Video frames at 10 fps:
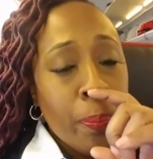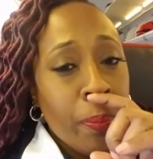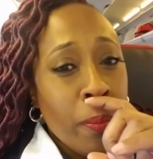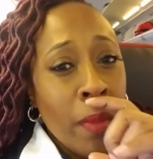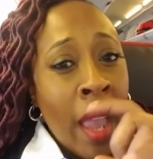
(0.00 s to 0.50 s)

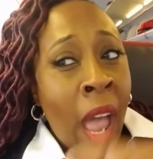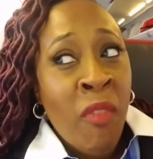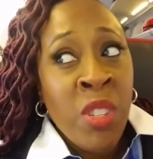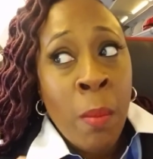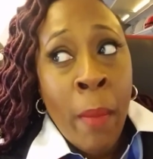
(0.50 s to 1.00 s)
Have to
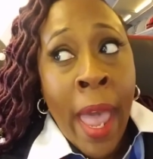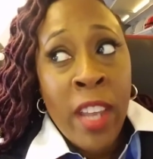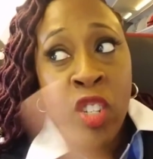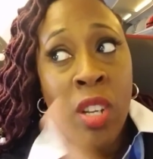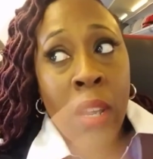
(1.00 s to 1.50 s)
match,
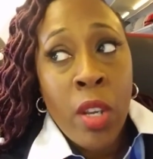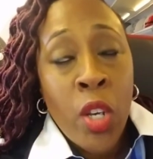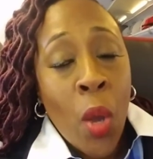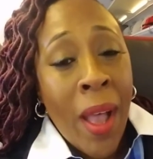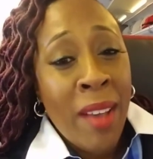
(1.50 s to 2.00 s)
you know,
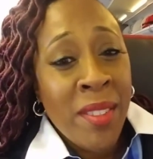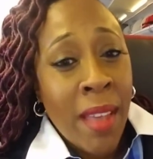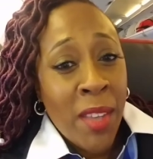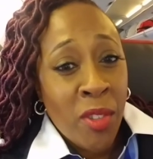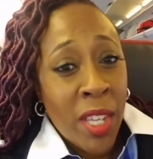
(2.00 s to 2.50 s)
outside. So
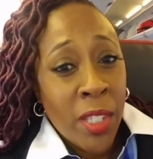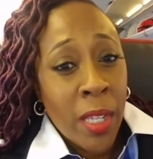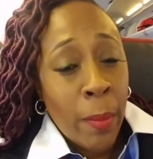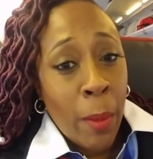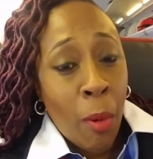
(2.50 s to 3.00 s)
going to be
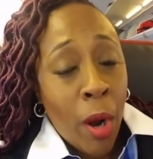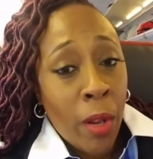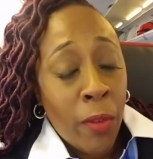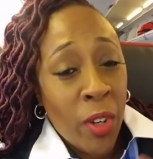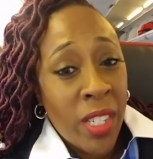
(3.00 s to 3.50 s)
part of your
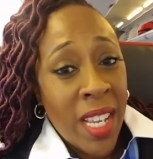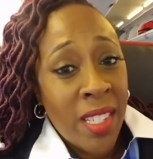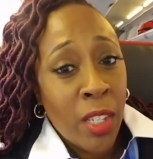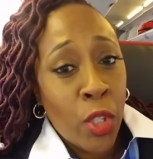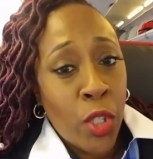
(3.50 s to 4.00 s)
testing
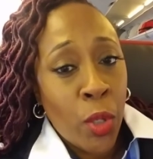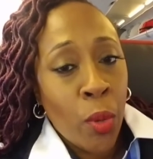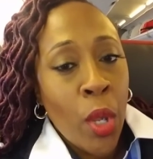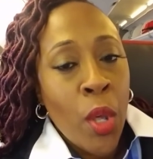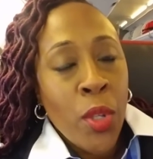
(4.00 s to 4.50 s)
too.
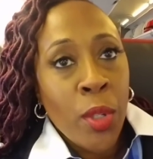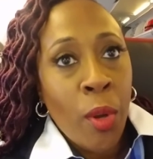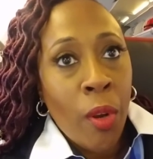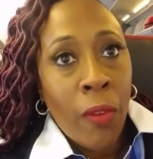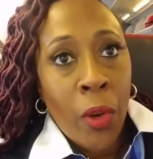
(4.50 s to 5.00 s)
So go over
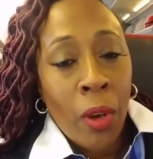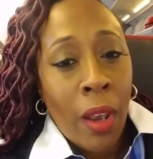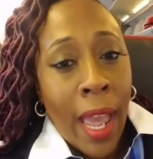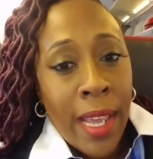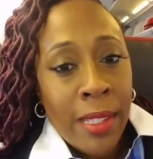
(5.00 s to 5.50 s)
your
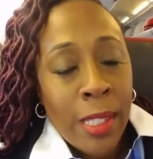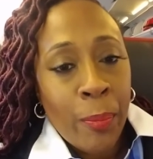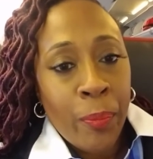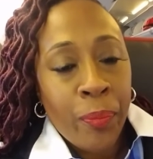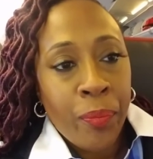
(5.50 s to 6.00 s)
lights.
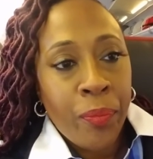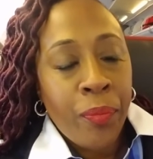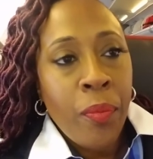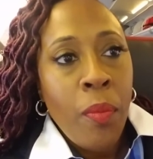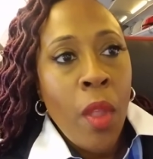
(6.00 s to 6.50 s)

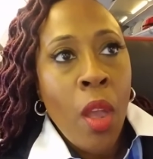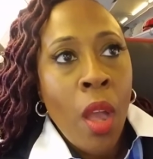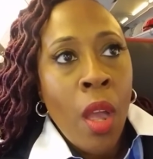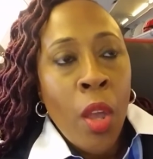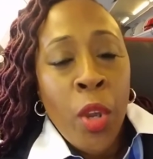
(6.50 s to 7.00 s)

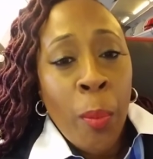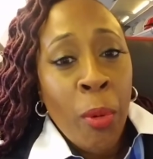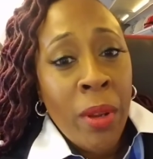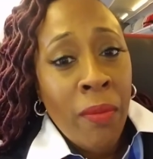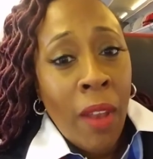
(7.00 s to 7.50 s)
Your
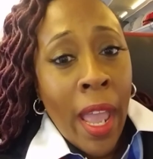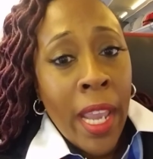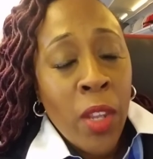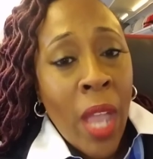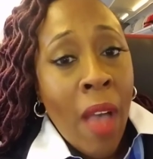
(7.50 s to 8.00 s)
pre-flight, you
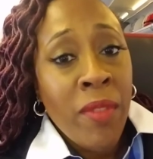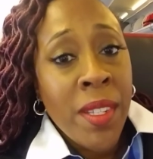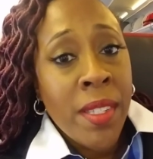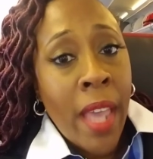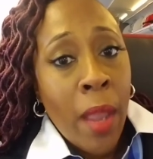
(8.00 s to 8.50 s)
have to
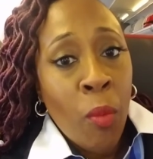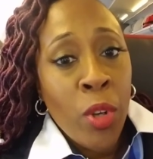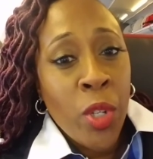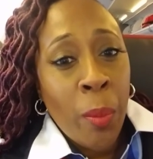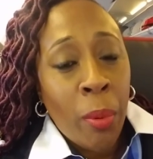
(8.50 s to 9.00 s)
say what you're
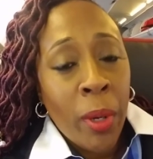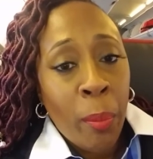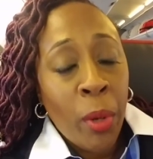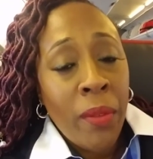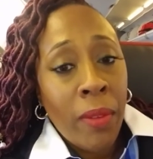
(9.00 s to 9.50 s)

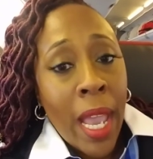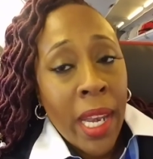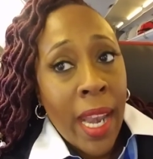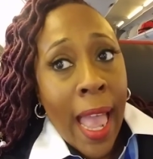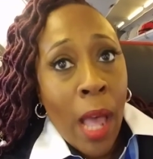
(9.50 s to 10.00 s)
pre-flighting
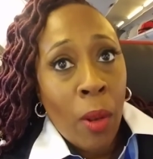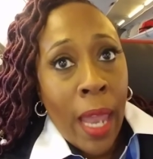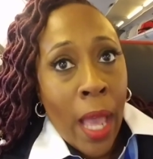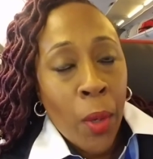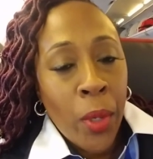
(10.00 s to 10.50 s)
out
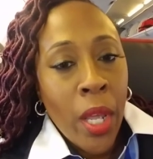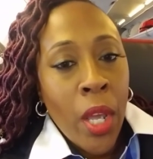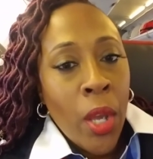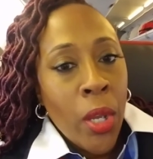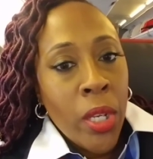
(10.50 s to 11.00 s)
loud.
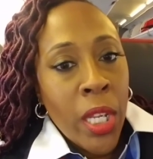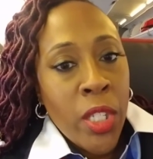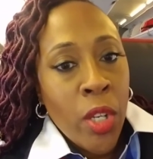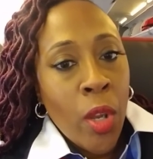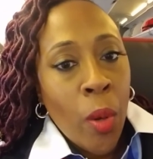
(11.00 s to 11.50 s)
You need to
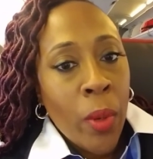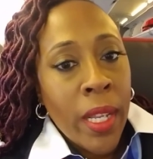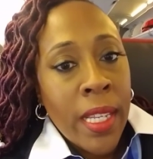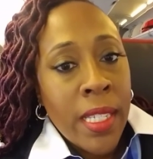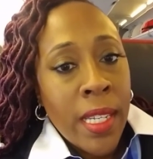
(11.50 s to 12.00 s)
know what
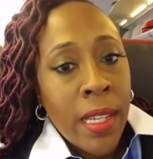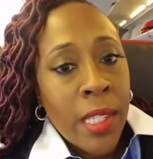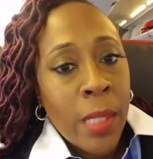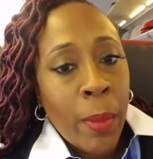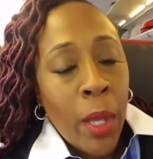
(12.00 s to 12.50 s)

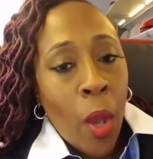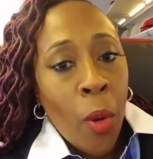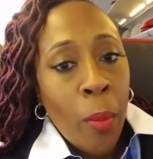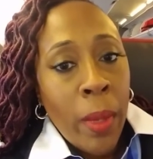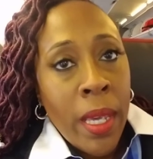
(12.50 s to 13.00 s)
NTSBO
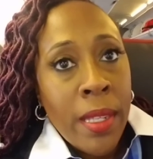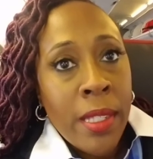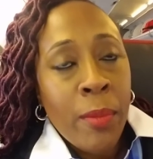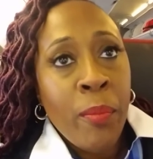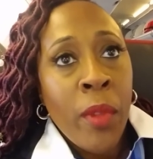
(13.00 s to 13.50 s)
means.
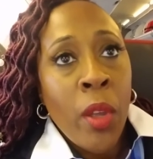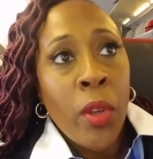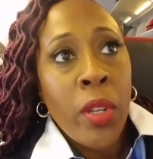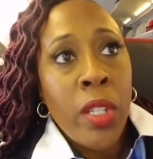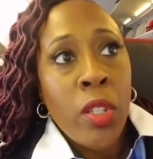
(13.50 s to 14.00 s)
You
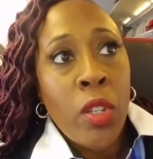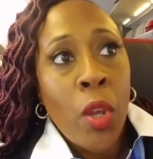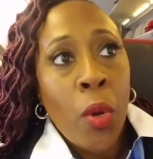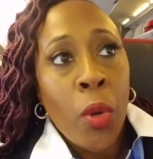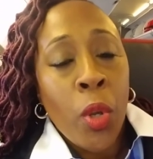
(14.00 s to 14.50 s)
need to know
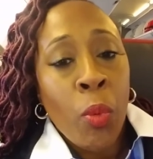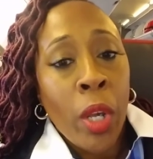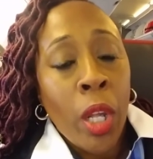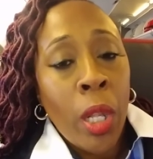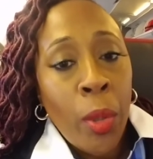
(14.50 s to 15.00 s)
what
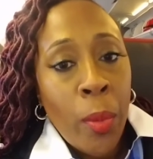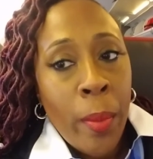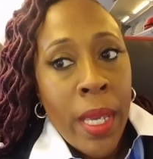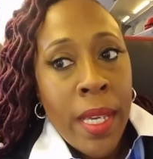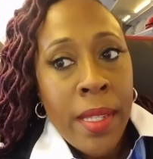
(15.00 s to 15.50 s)
CLUE
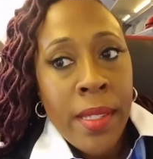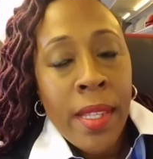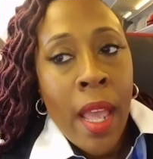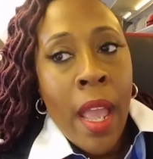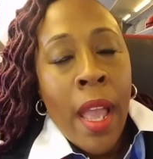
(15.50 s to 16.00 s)
means,
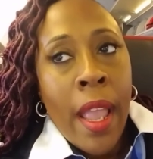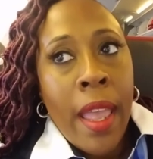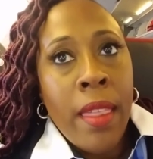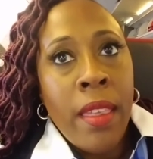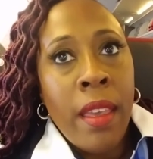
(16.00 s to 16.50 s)
and
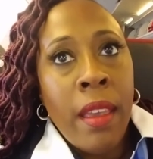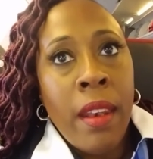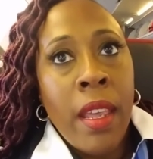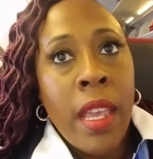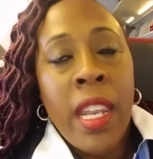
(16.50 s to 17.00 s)
then
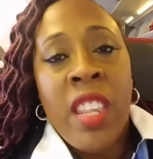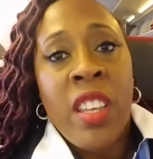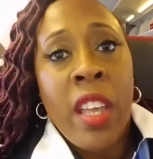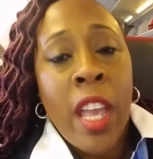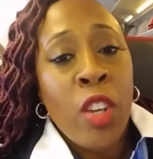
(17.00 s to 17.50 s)
anything
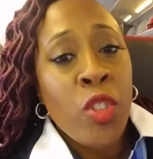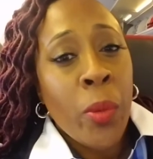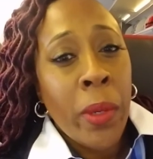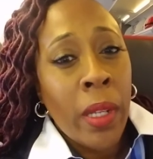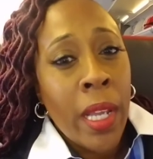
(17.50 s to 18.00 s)
extra
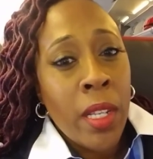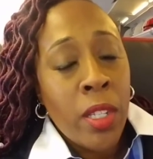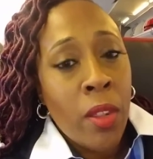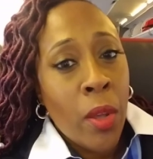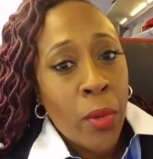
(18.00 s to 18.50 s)
related to
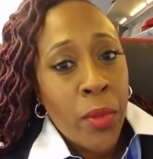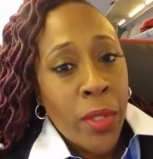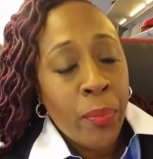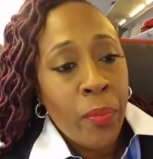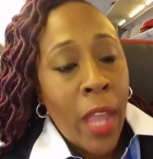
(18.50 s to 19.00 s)
those
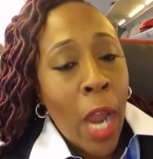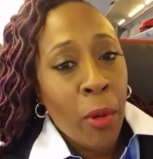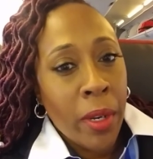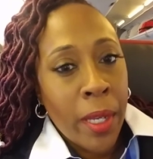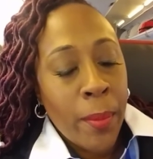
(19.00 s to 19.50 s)

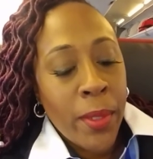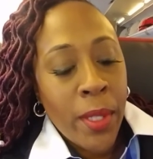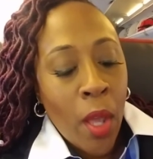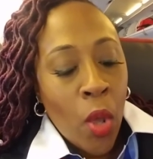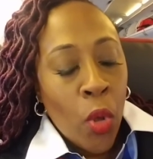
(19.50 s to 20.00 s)
acronyms.
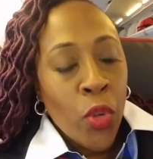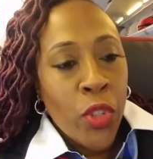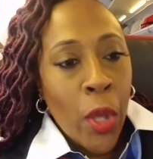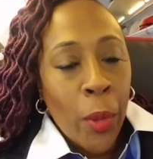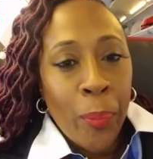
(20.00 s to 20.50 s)
So
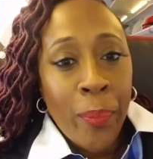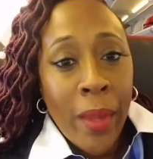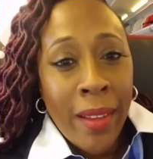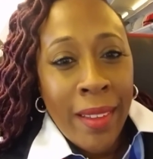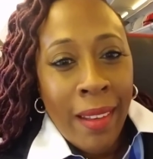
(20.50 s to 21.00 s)

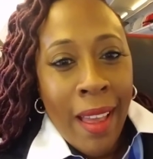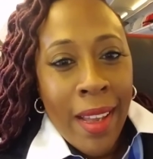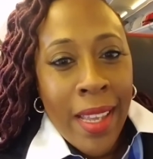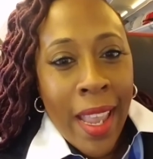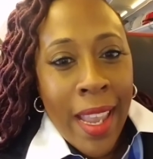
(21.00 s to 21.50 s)
good luck,
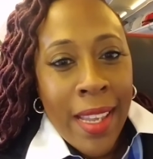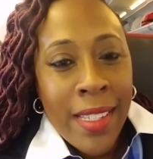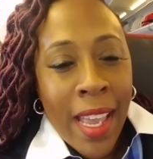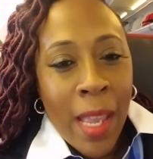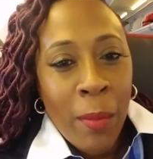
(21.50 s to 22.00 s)
and I
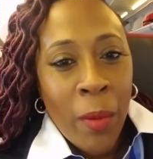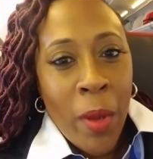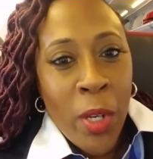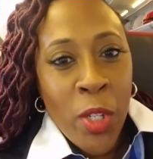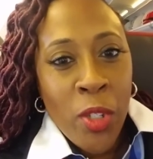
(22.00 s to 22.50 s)
am getting ready to
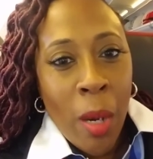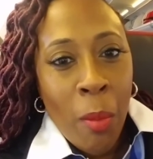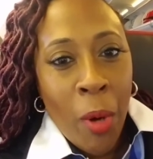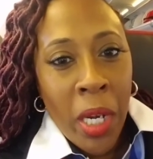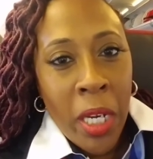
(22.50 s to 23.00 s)
start
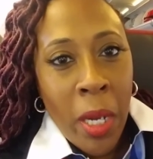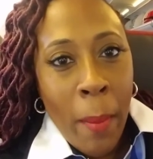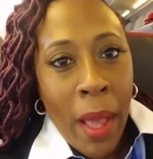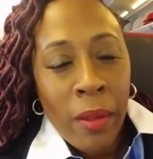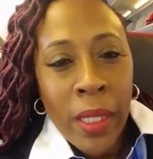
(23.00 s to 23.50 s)
boarding in about
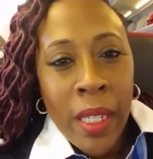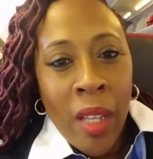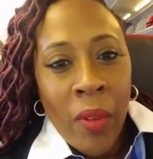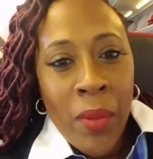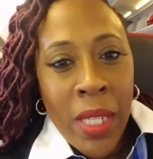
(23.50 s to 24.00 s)

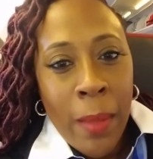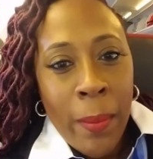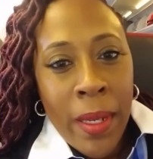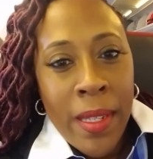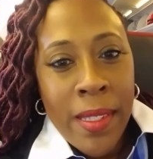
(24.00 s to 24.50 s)
15
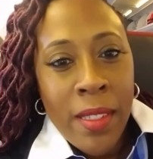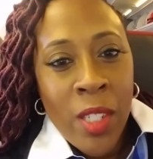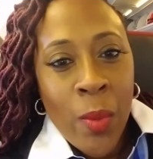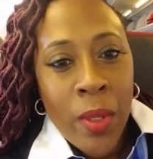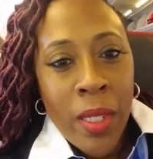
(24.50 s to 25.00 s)
minutes. Just
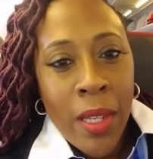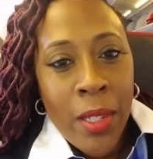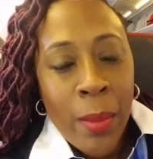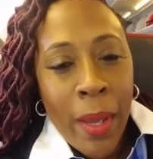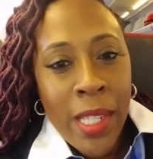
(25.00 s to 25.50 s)
wanted to touch
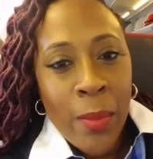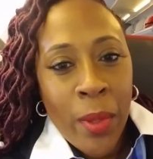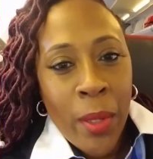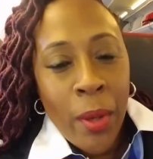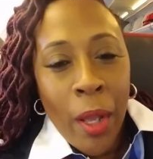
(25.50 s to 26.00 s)
base with you
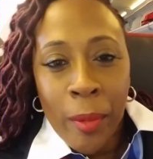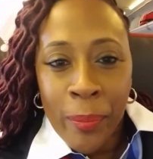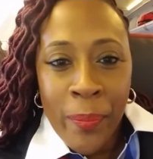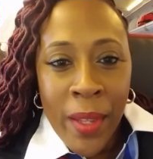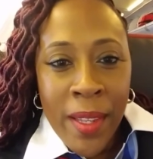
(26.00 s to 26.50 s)
all.
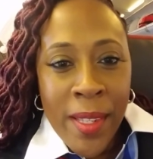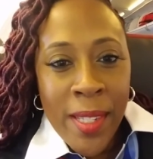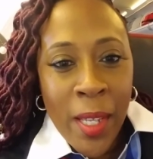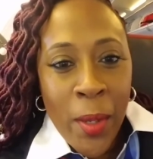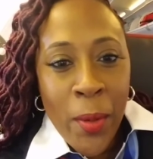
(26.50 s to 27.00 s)
See
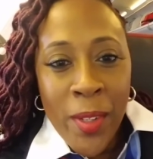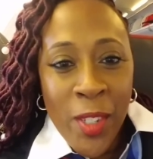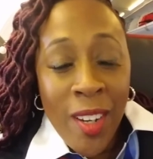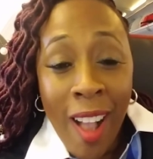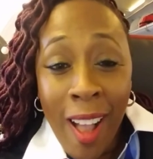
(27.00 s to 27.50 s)
you in
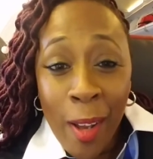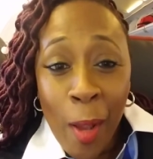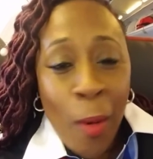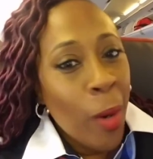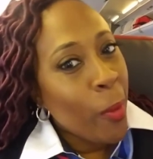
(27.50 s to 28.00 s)
Chicago or
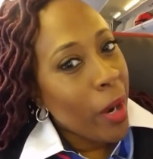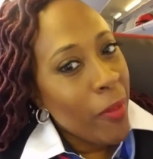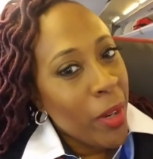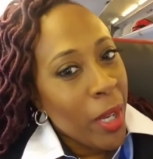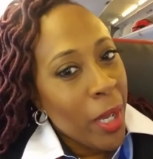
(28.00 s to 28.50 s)
wherever you're
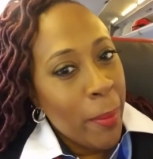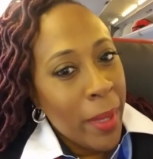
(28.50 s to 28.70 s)
going to be.